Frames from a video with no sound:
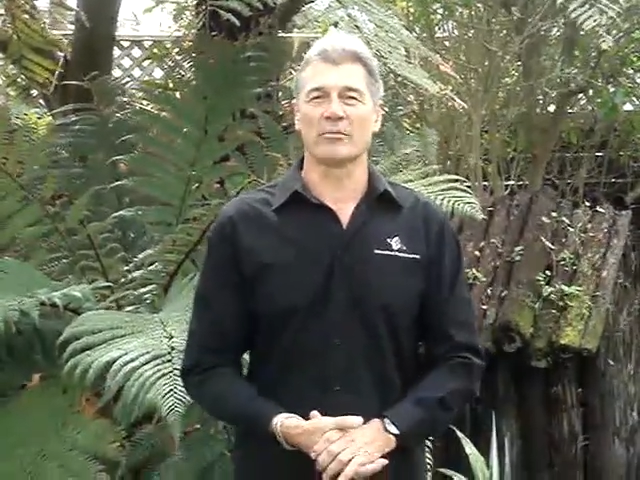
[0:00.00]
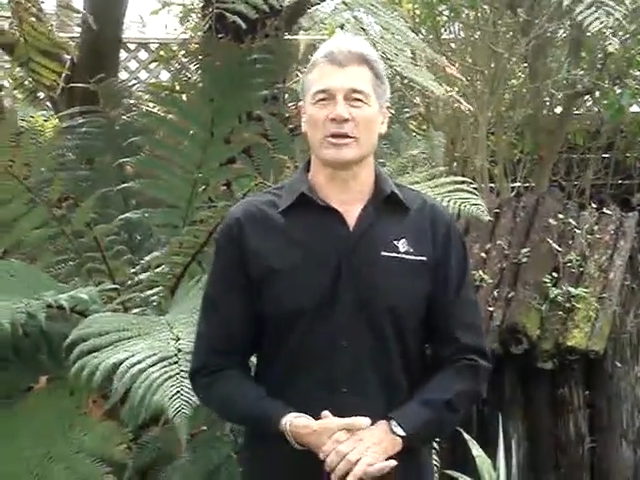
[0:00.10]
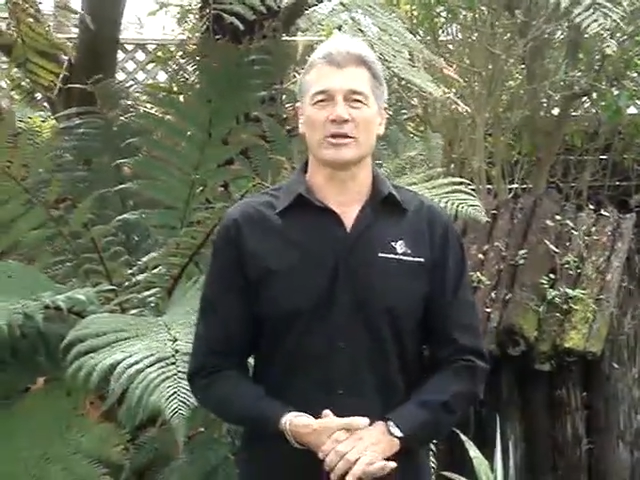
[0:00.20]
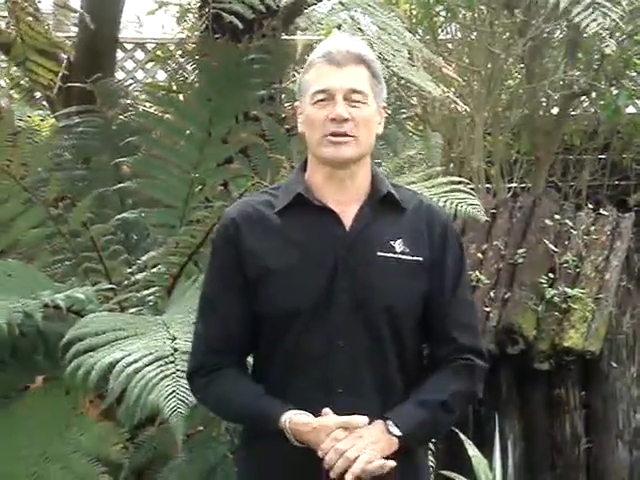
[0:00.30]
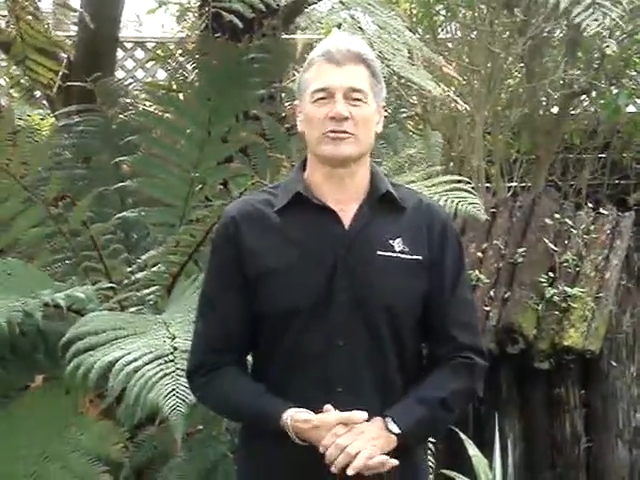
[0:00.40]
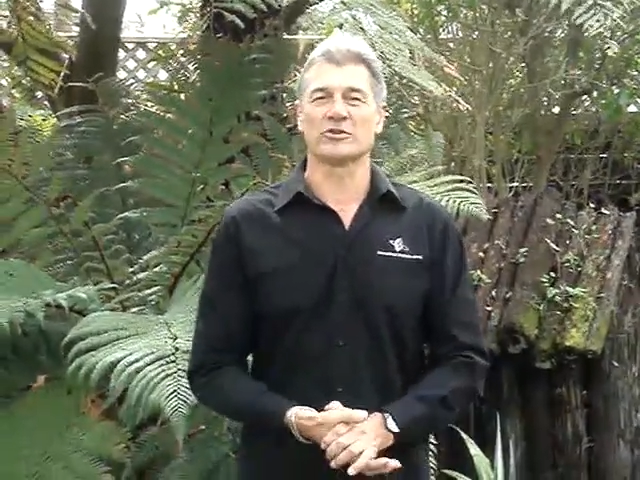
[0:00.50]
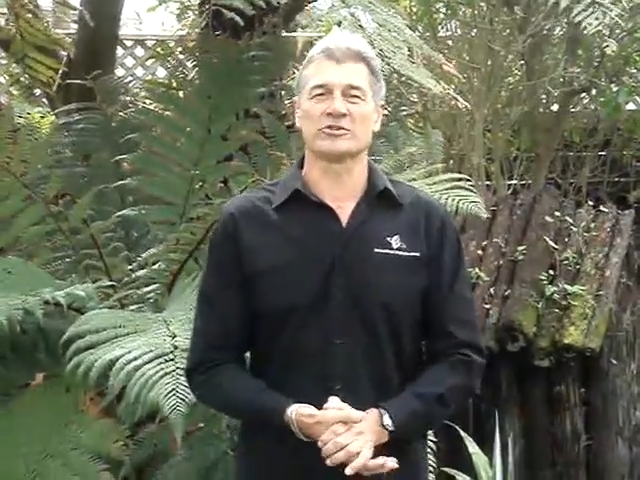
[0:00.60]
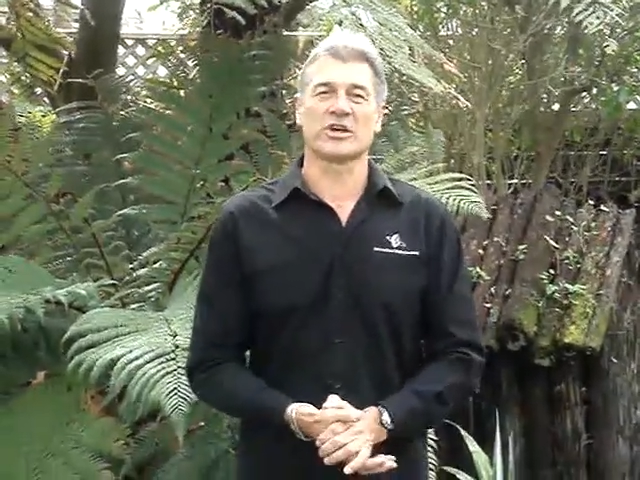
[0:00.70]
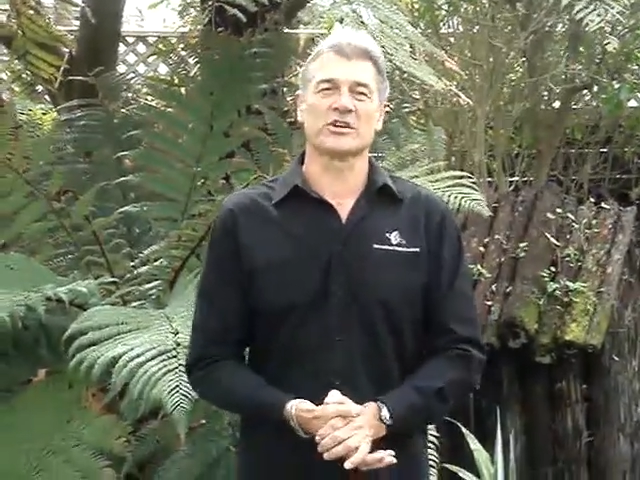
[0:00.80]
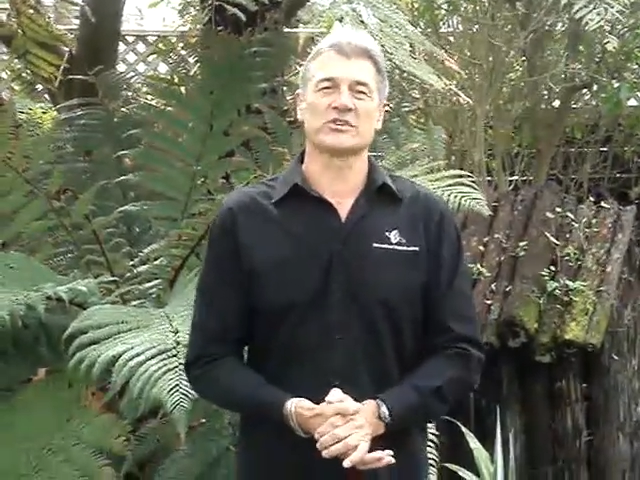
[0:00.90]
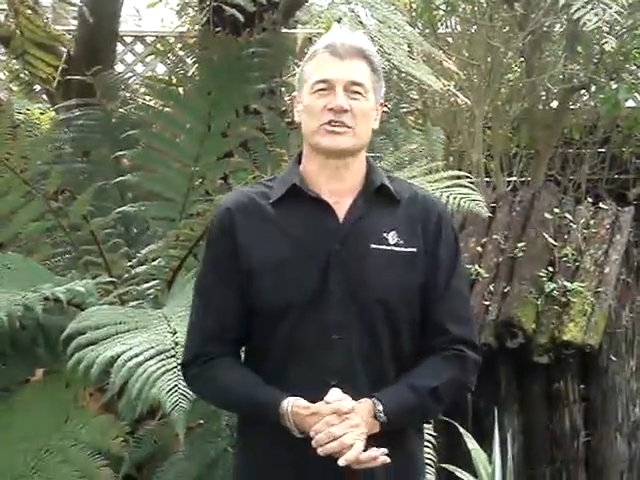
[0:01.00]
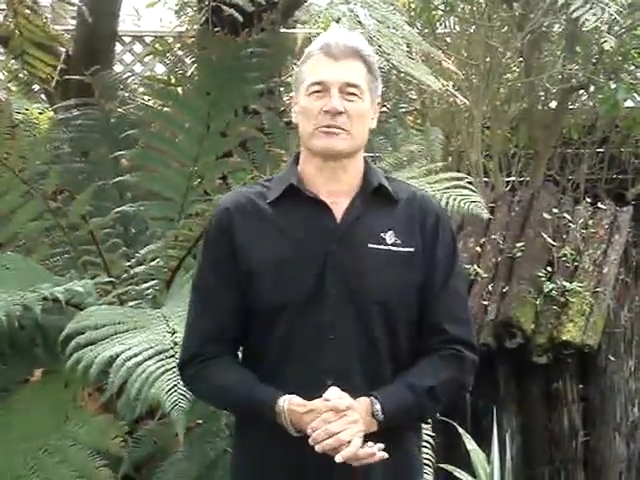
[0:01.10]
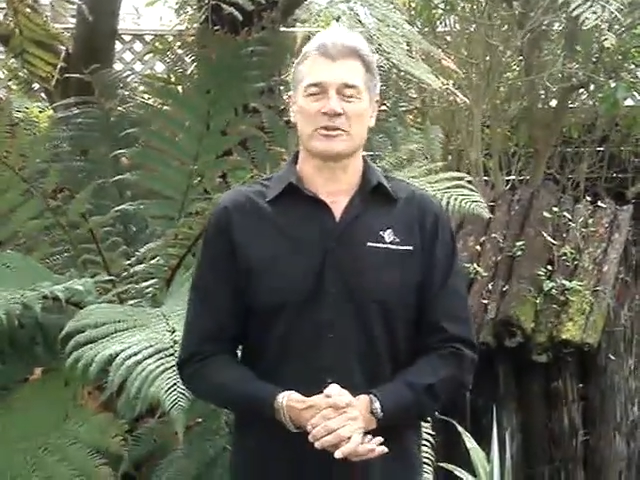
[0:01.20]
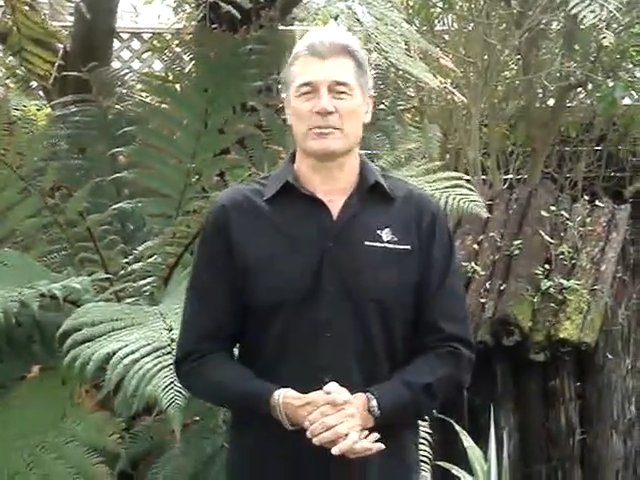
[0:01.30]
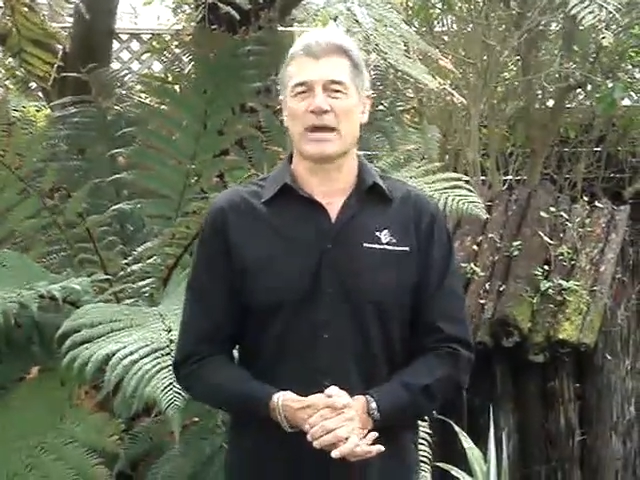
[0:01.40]
I mean, if you'd seen
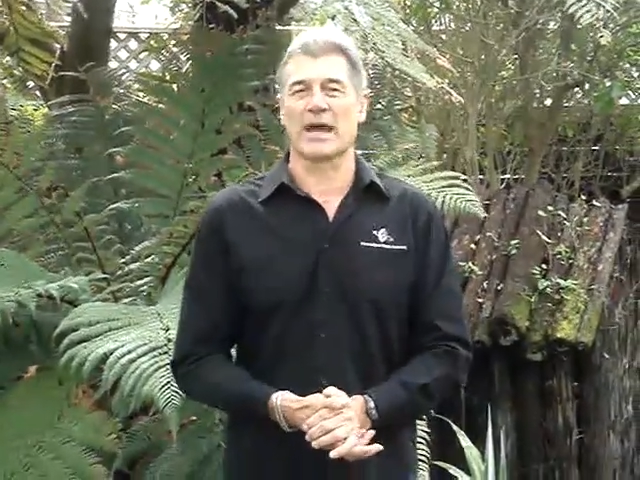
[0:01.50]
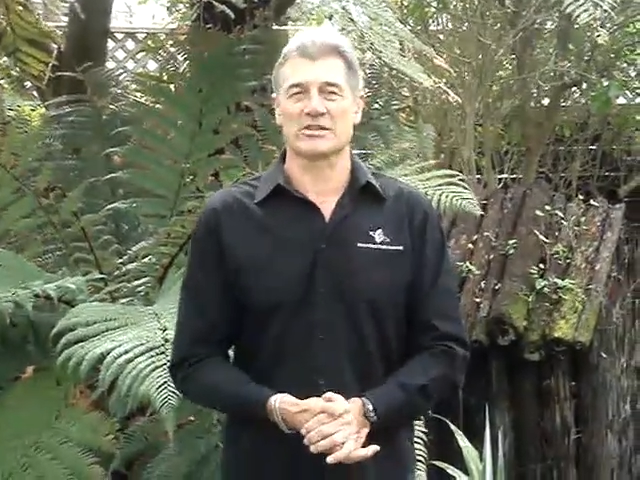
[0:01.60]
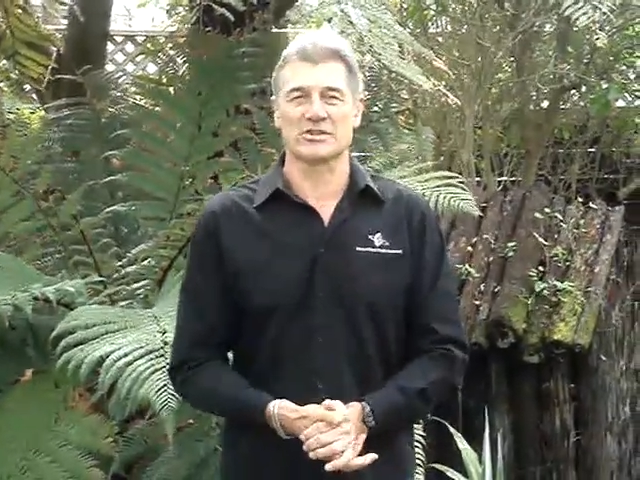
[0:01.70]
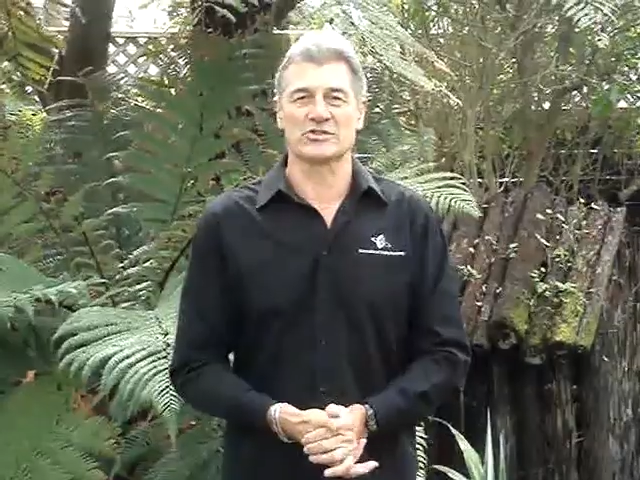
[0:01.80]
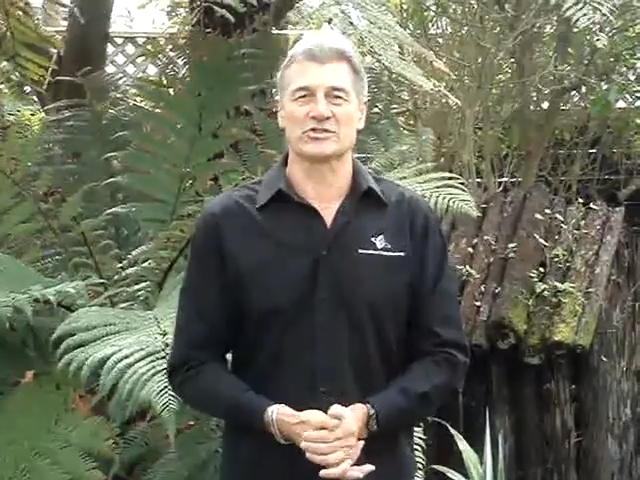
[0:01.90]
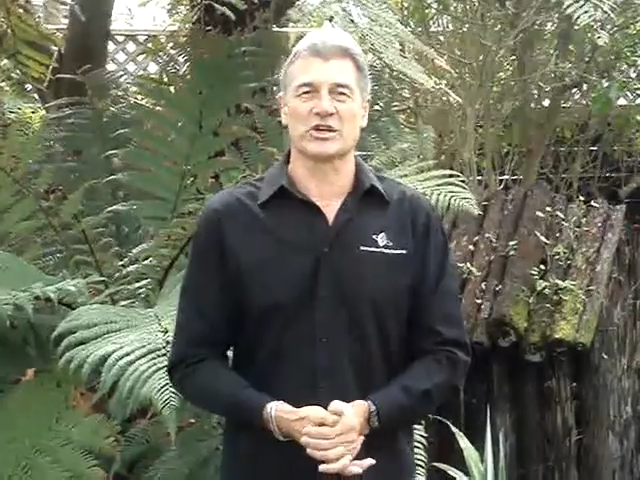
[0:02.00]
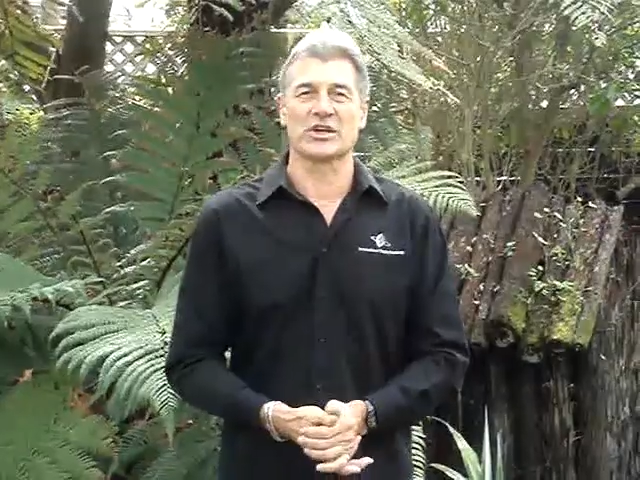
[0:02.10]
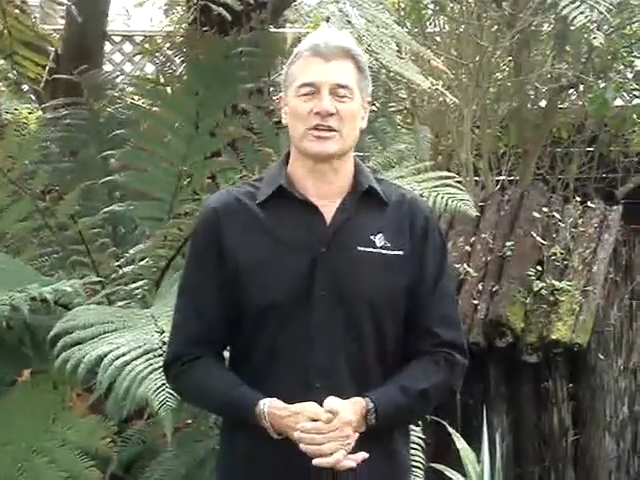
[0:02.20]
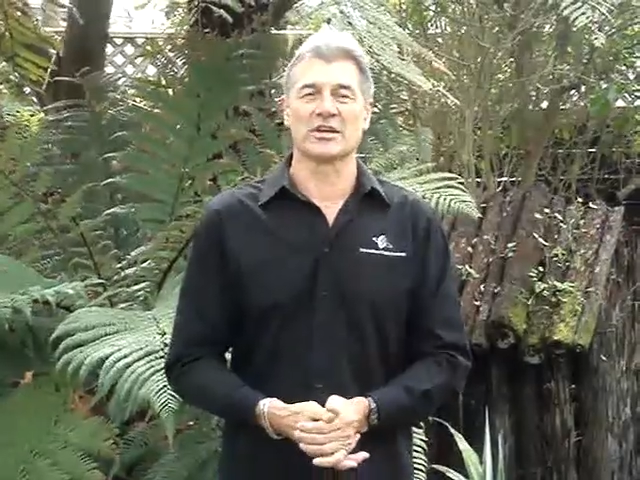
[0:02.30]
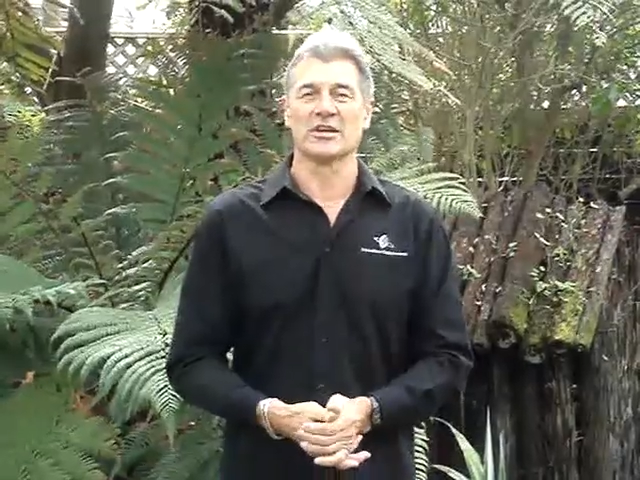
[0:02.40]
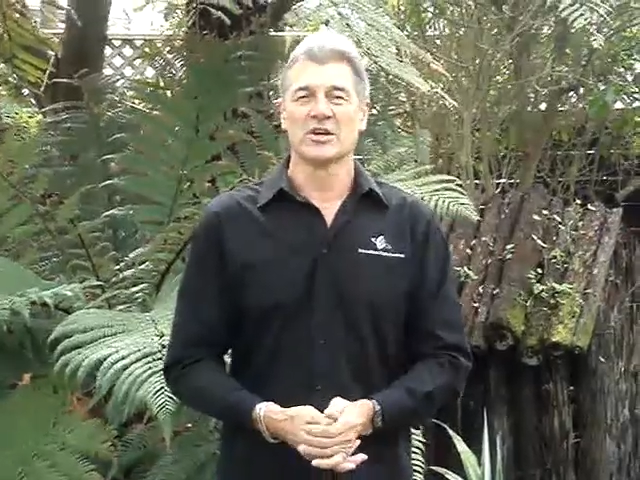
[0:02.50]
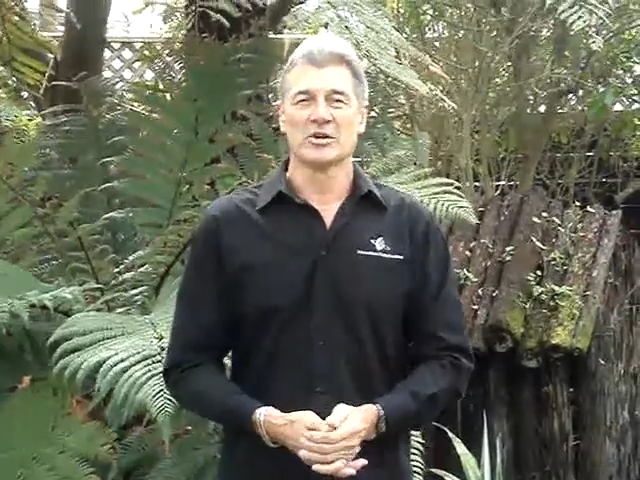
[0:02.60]
some of the match and seen the